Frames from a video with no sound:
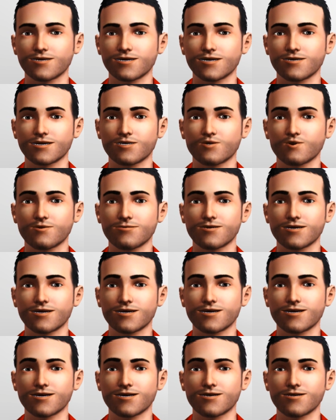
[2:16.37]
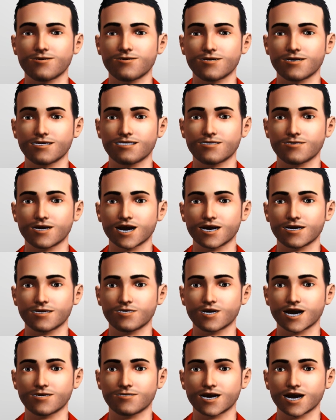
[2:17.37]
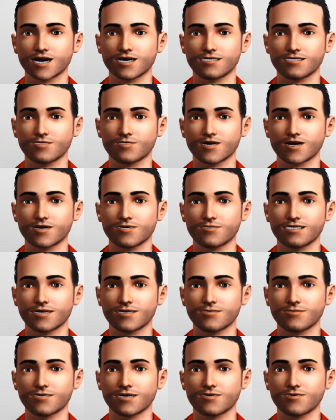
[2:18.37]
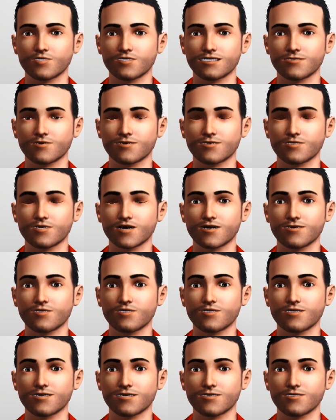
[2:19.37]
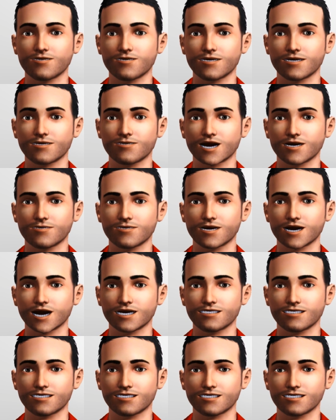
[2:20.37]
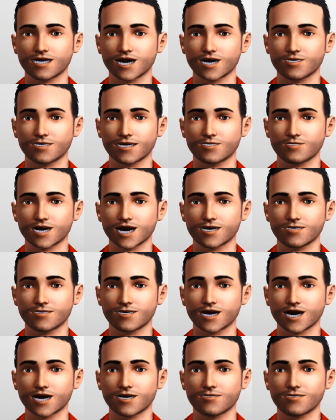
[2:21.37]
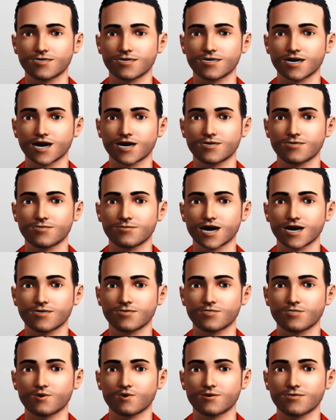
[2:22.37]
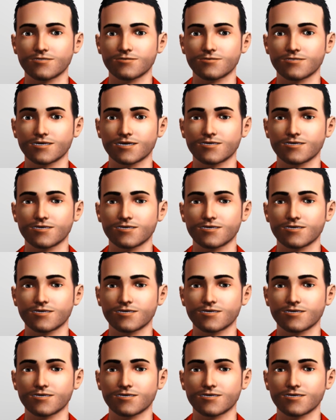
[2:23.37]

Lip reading: I used to do it in a slideshow kind of format. So you'd have a screenshot and then I'd write the instruction down below. Like I'd write how to do it.